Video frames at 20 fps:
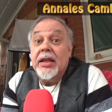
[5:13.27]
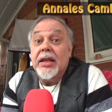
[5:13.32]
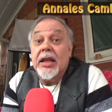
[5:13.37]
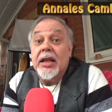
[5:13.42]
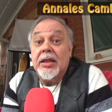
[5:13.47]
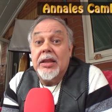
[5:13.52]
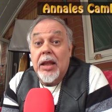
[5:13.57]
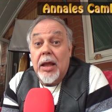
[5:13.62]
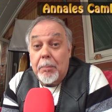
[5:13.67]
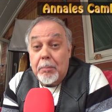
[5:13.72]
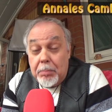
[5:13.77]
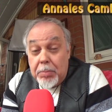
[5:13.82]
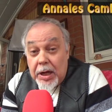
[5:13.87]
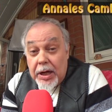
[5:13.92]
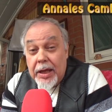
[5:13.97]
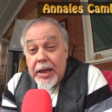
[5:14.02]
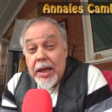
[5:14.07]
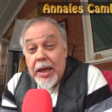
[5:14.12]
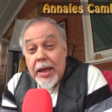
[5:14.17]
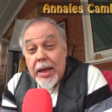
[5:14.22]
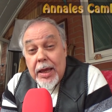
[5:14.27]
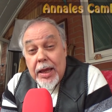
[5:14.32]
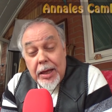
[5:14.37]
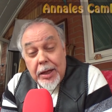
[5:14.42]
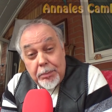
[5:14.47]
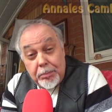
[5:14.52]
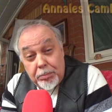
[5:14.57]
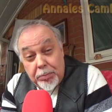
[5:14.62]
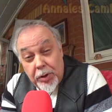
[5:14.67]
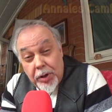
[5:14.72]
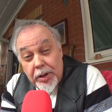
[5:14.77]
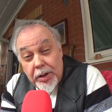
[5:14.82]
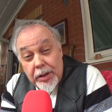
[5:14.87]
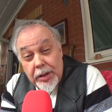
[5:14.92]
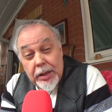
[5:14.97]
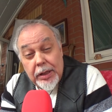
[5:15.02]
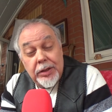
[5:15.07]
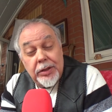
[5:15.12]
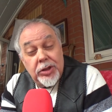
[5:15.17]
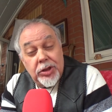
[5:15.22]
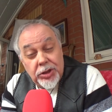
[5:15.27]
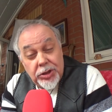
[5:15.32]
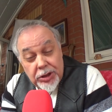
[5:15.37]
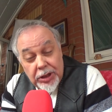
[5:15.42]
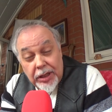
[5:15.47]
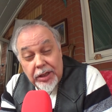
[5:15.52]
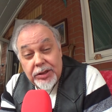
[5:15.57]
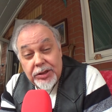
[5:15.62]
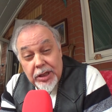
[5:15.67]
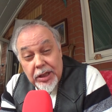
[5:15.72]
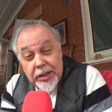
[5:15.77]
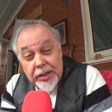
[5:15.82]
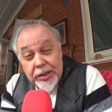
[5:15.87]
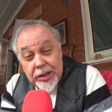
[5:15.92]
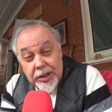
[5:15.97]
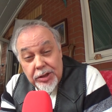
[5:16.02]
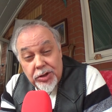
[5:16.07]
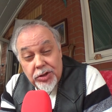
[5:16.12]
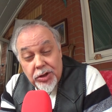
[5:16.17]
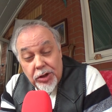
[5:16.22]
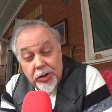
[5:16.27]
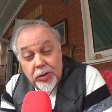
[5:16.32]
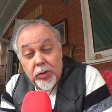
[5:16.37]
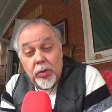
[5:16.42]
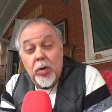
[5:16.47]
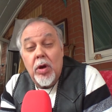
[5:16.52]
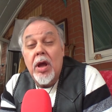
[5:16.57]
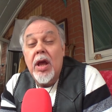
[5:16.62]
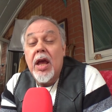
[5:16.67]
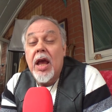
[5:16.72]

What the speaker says: that the plague hit Britain in 682